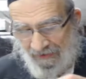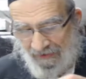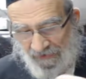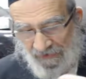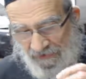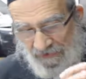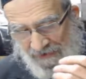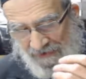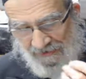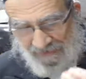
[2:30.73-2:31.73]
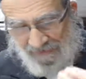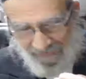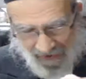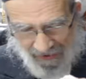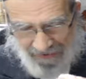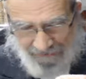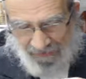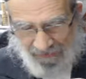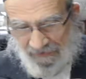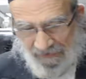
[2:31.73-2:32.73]
Does this
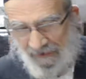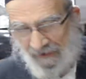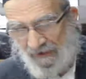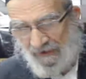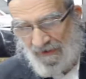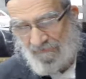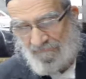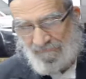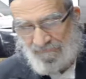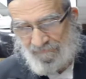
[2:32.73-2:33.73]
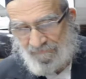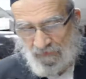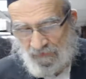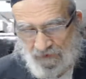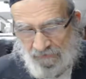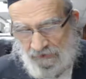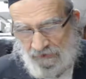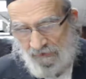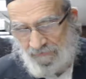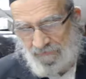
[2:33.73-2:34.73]
aspect, the oil
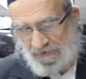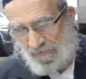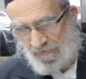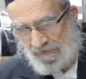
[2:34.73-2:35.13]
commission will be gili,